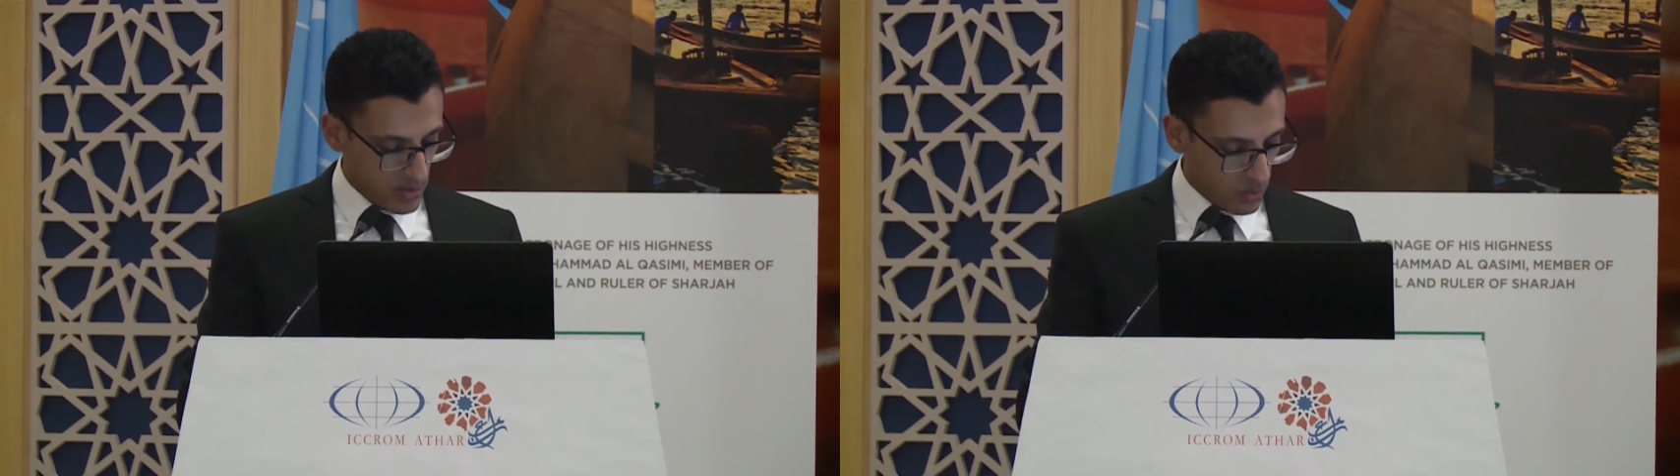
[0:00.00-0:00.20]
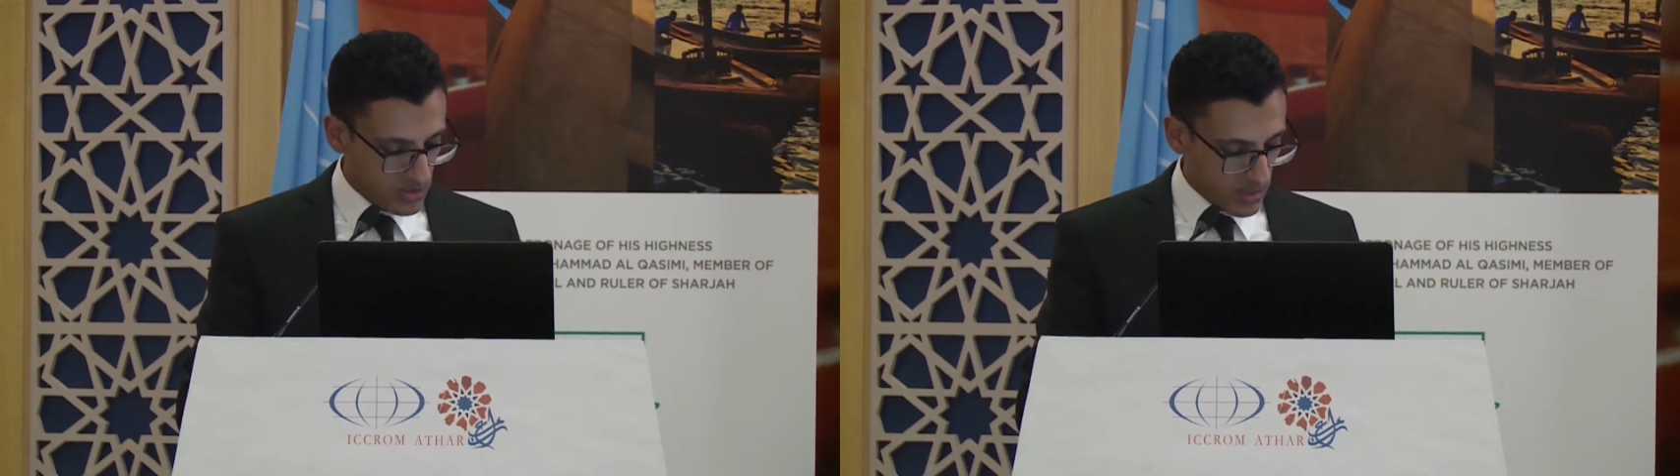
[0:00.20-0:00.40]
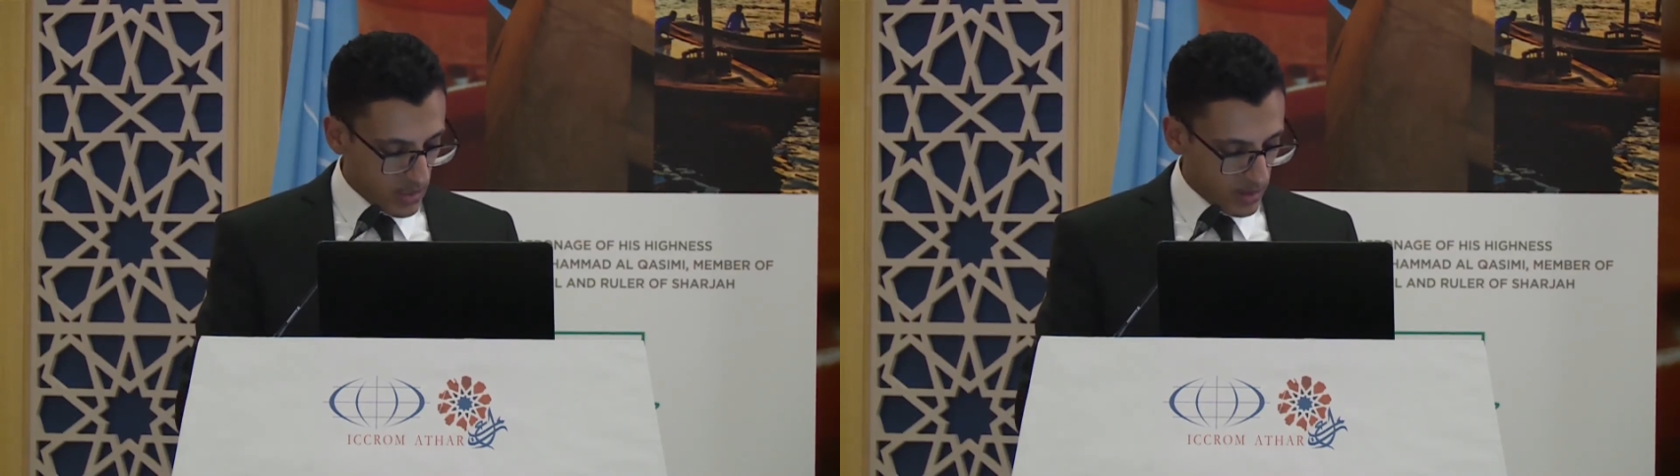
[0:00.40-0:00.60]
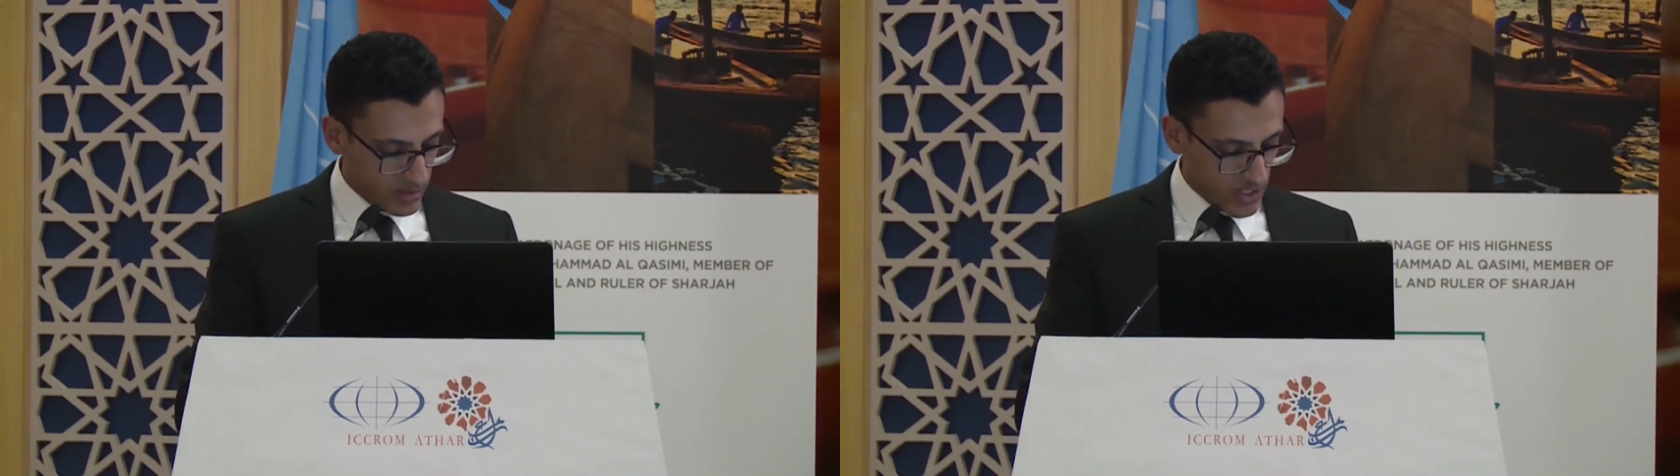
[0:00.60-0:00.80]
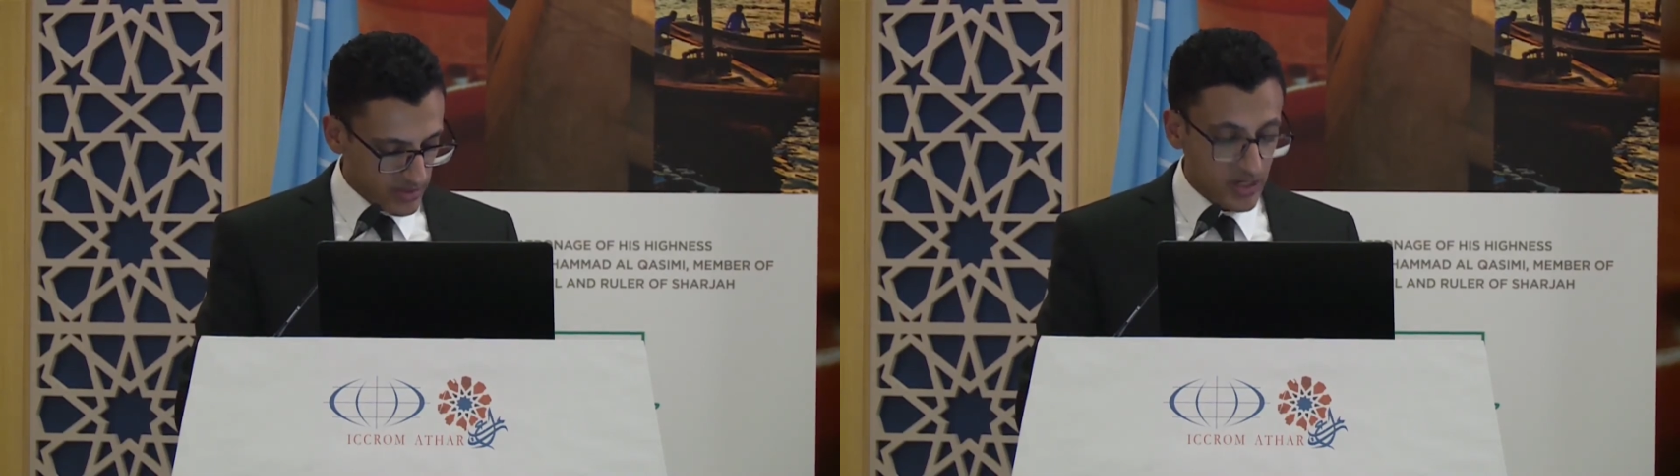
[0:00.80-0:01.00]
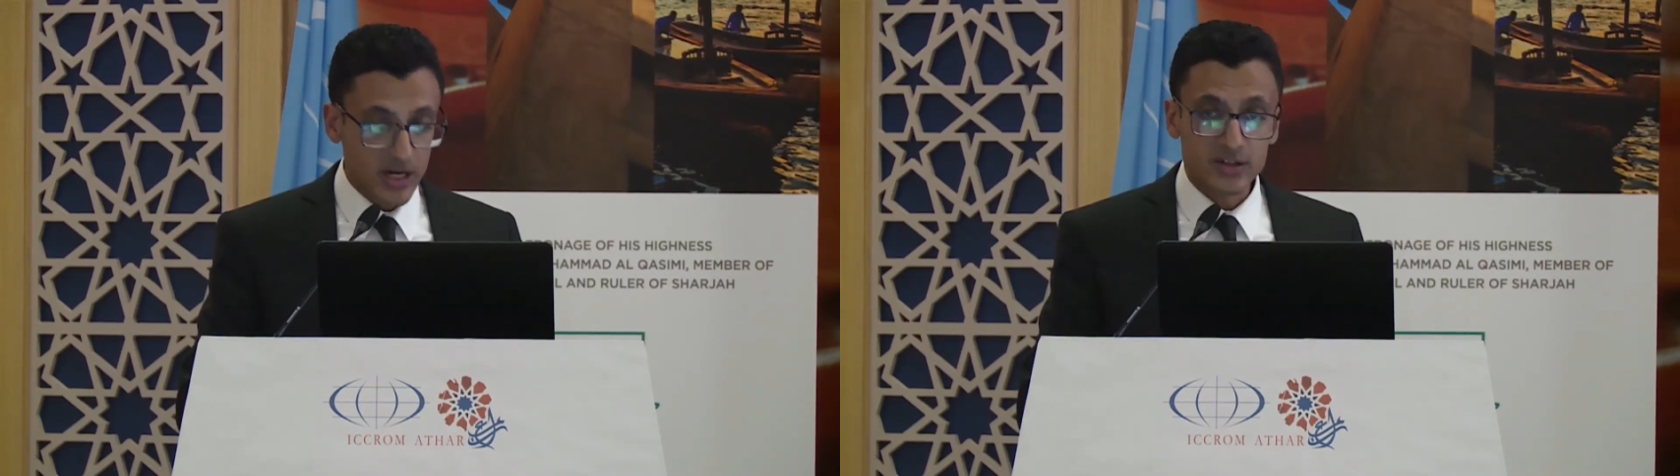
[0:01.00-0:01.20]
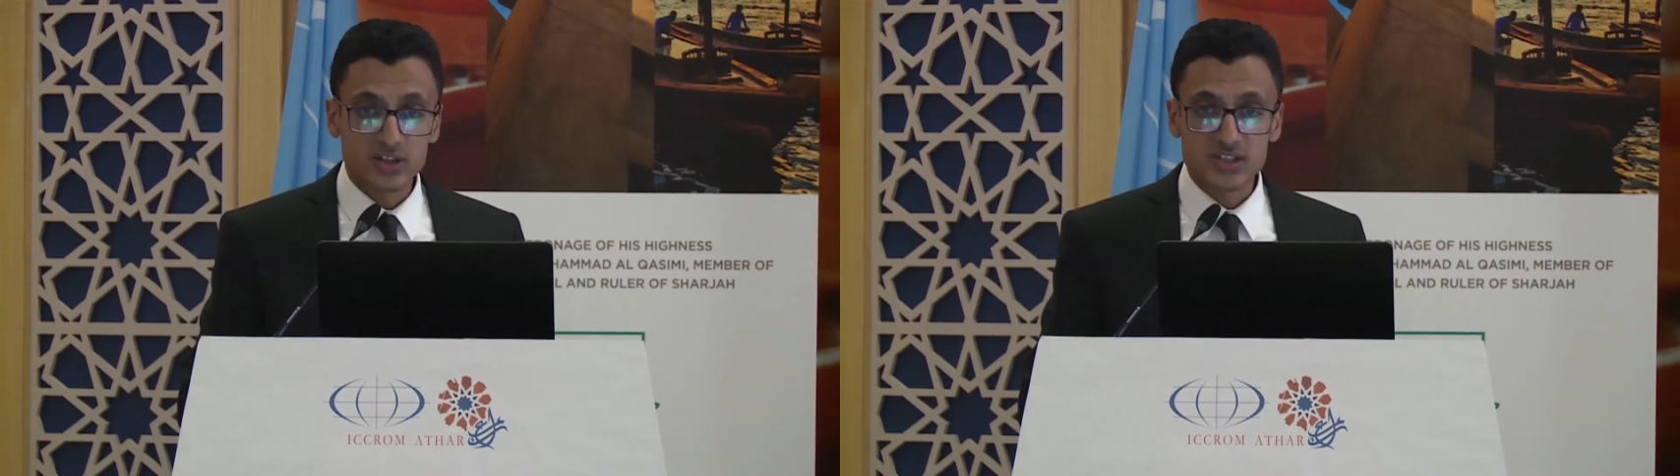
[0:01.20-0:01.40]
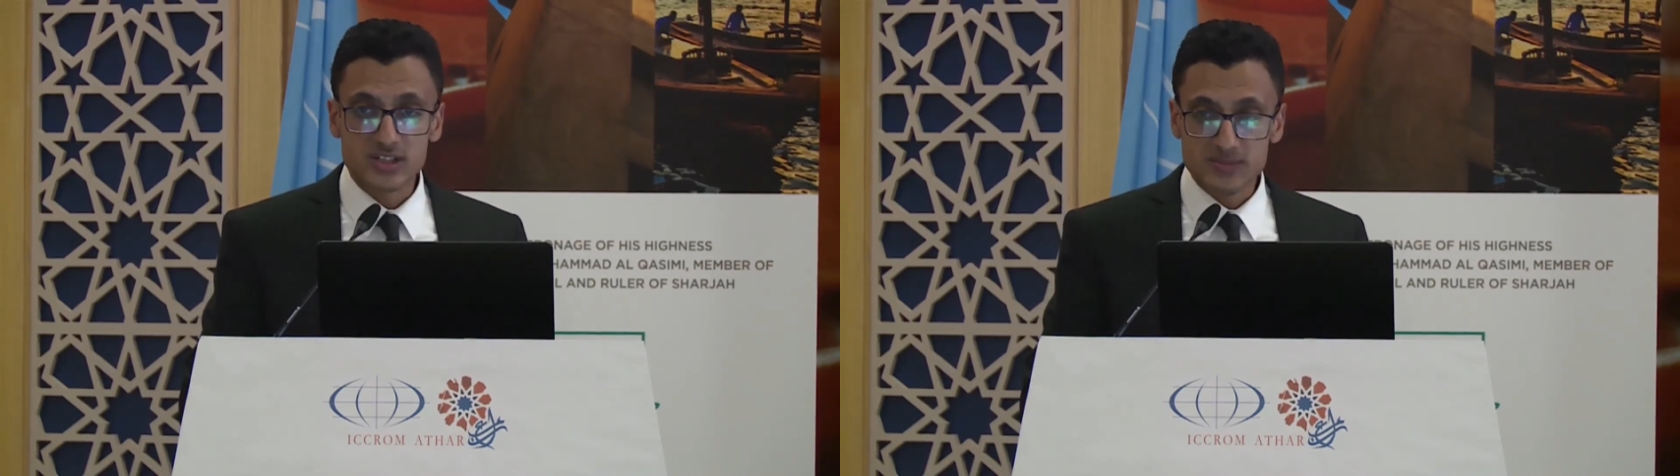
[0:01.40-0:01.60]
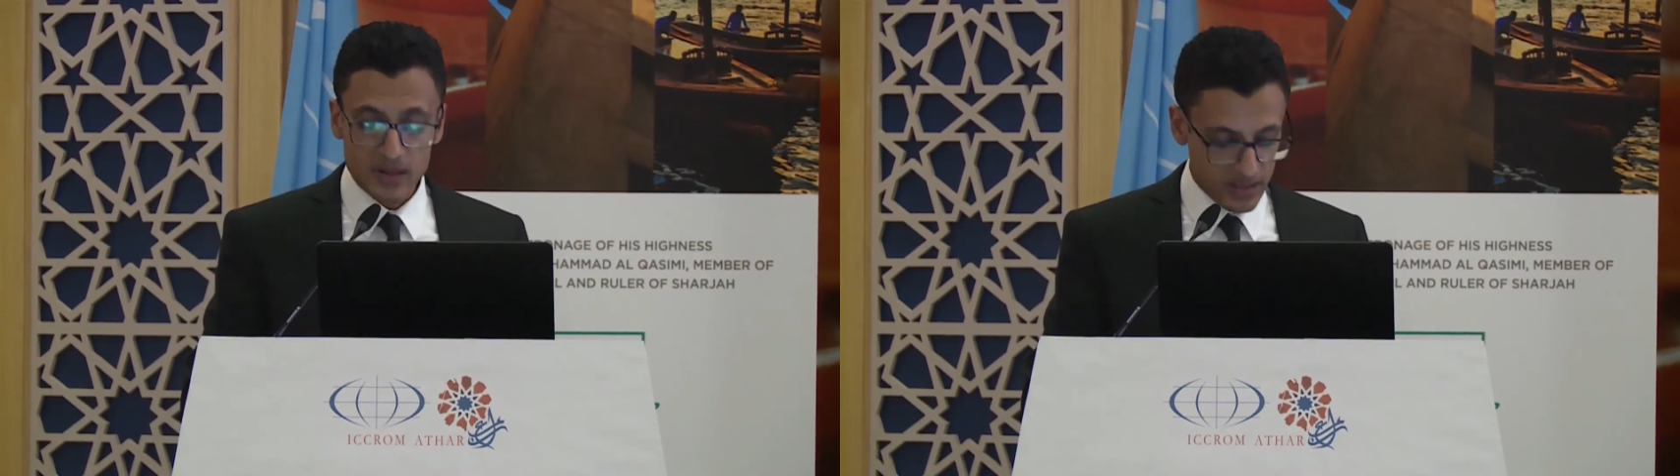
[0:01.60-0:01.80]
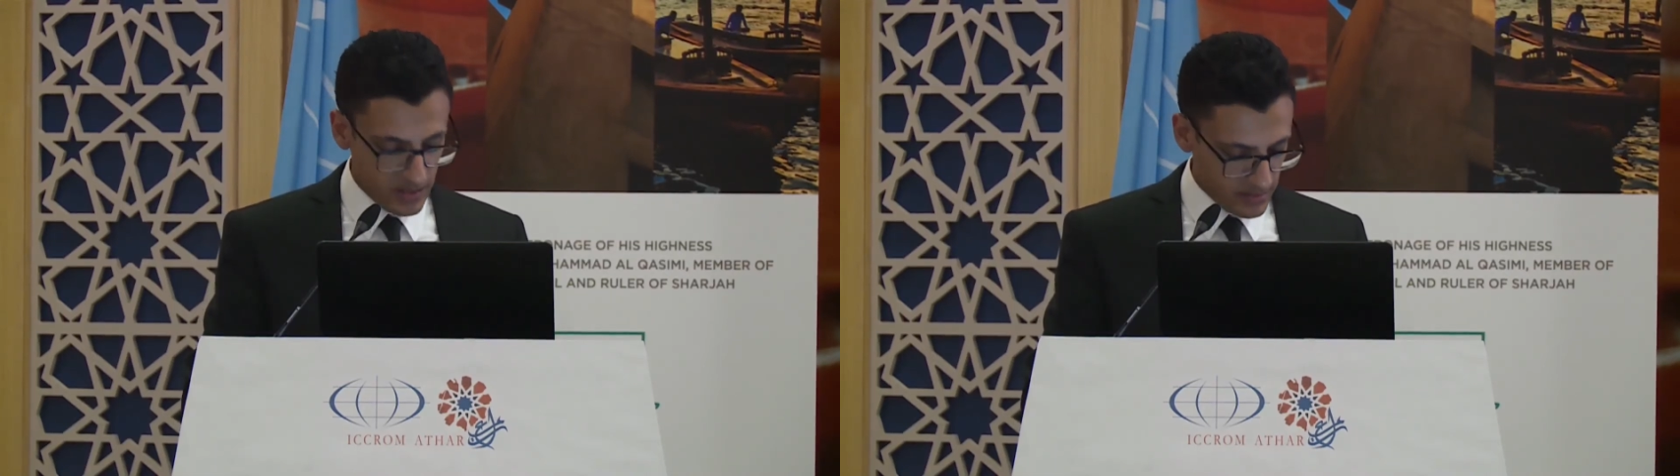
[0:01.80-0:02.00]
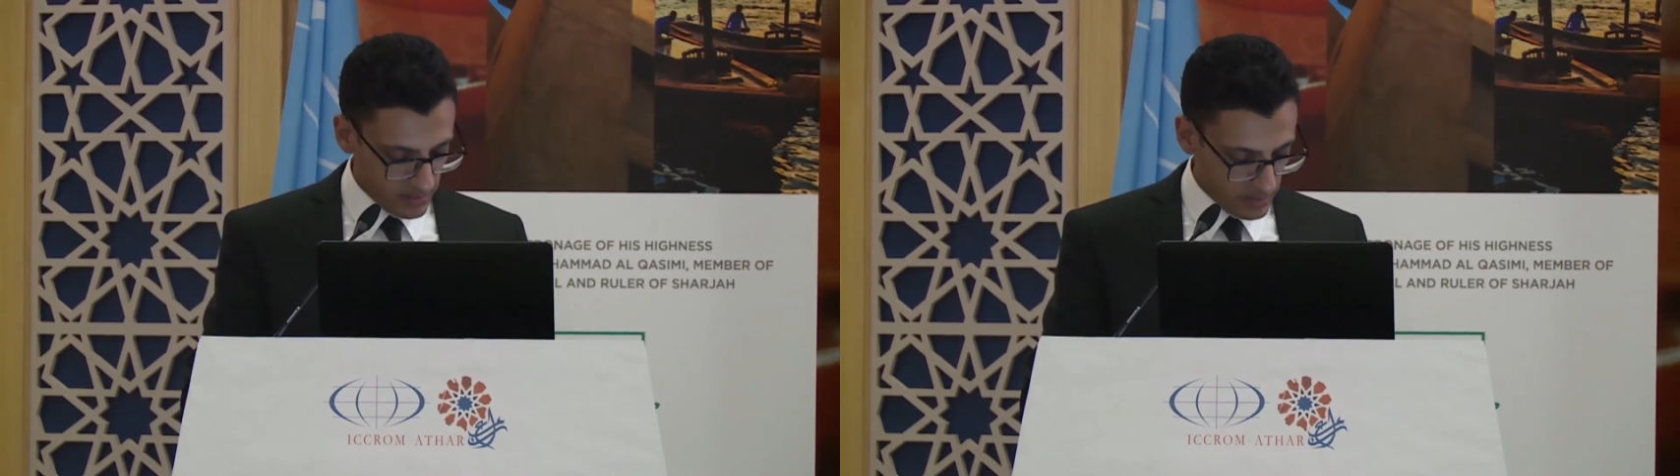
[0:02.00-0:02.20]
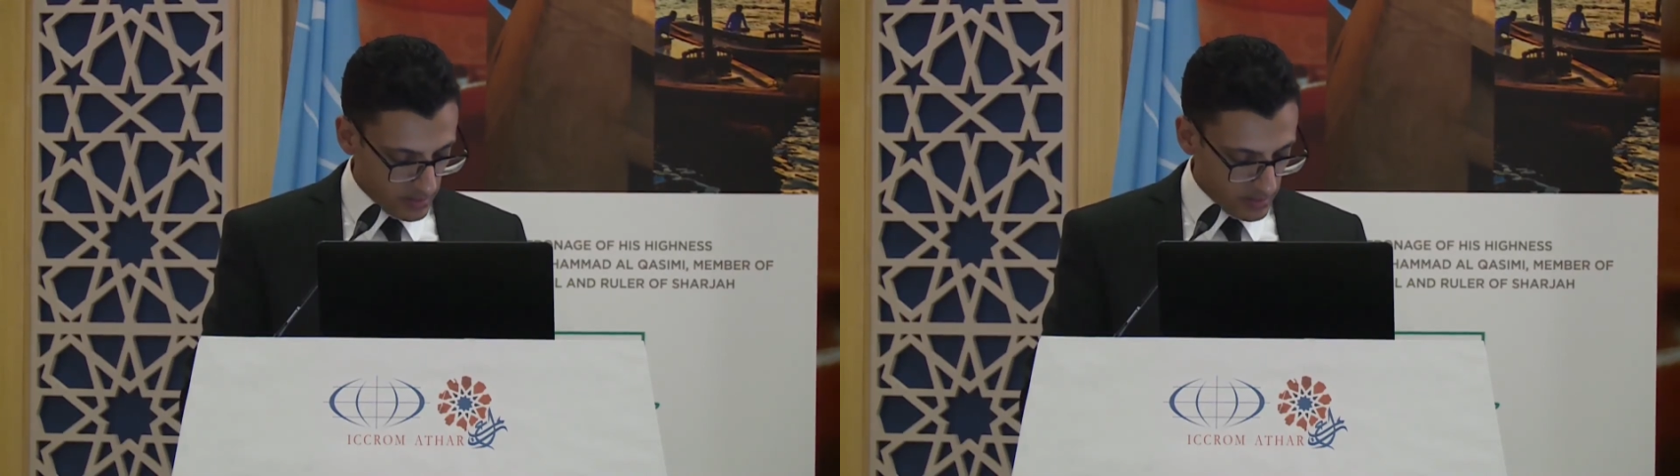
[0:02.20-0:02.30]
with the art and heritage displayed